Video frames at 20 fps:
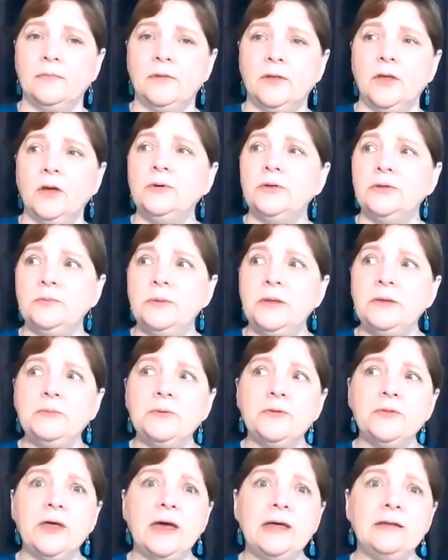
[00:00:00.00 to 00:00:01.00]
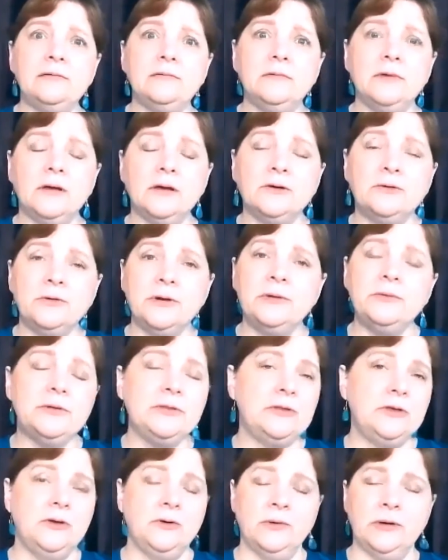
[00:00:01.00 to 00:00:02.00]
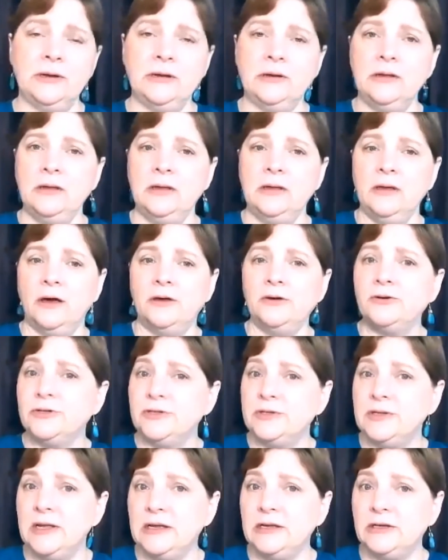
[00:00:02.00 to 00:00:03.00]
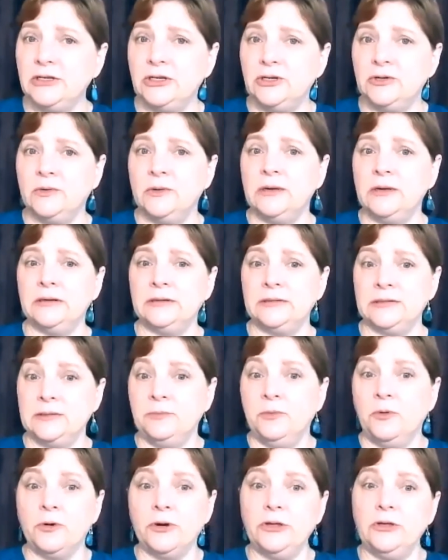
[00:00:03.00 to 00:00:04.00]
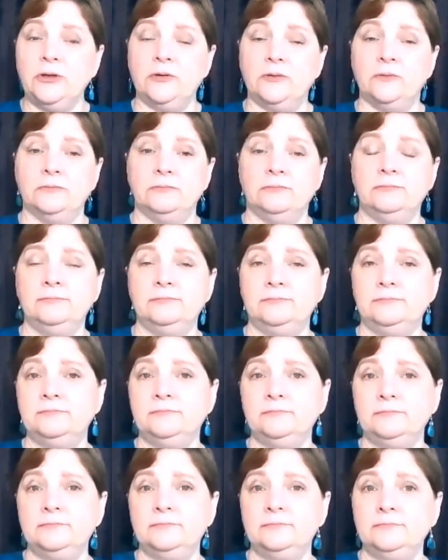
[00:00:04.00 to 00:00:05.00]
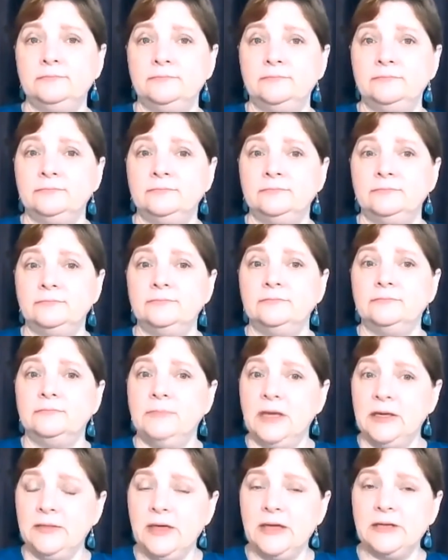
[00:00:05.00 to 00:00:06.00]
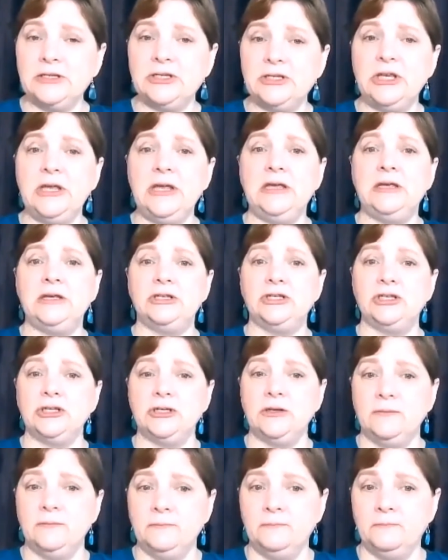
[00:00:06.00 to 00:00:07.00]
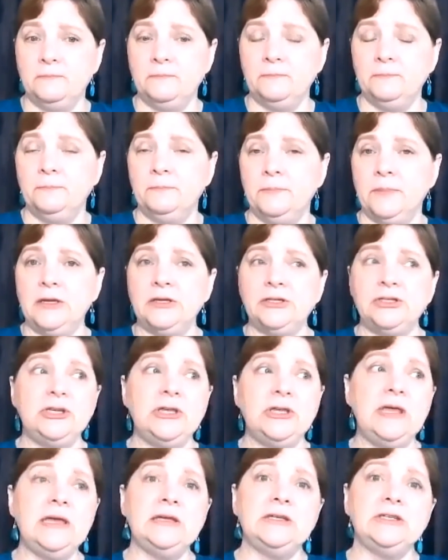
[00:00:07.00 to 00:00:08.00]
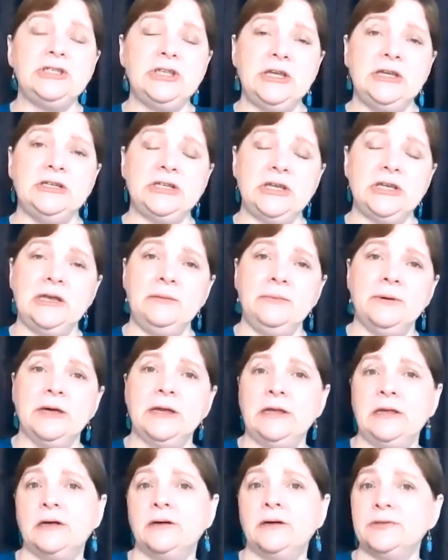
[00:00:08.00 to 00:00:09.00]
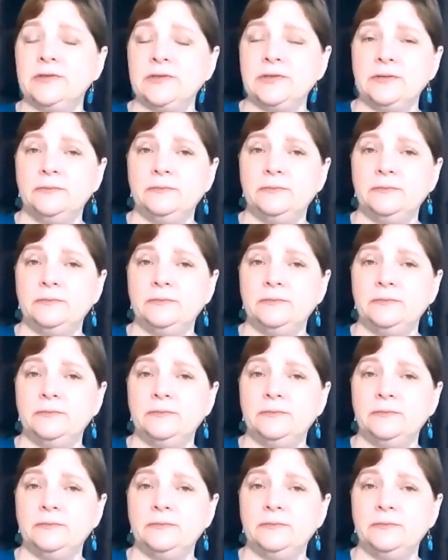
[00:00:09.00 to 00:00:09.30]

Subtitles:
Go with people that agree with you and understand you and support you. Make that change because you can't change anybody else.